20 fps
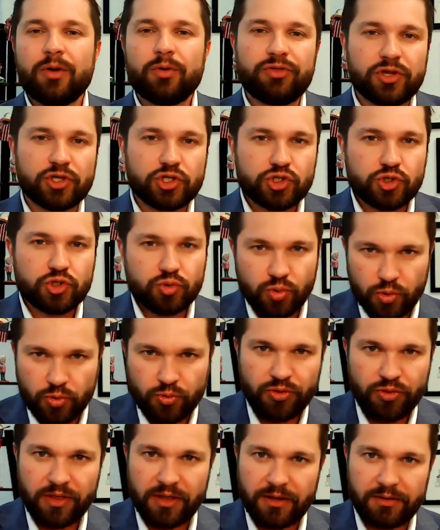The
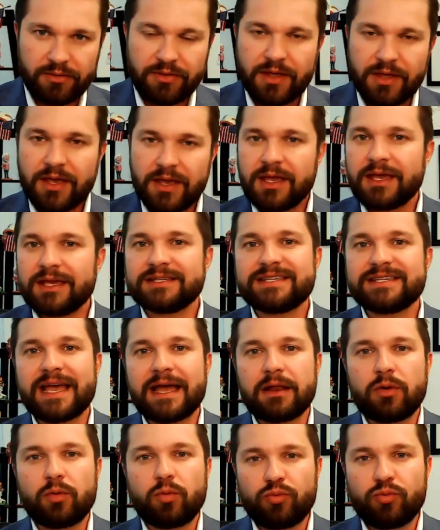truth is
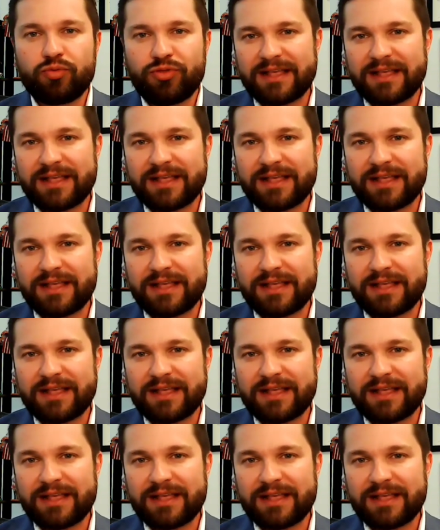that